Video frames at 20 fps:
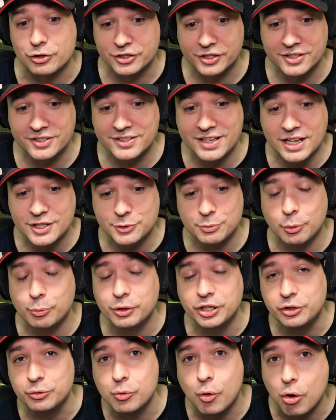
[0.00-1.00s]
because that's what
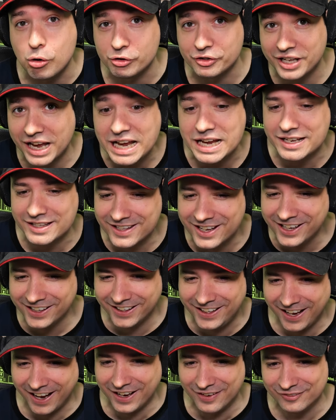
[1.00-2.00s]
we do all day in the
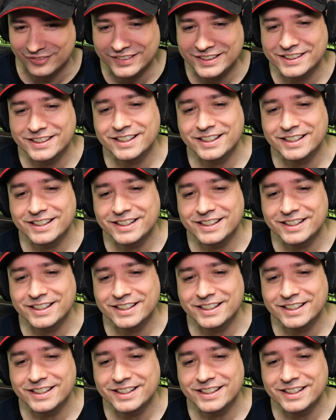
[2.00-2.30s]
game.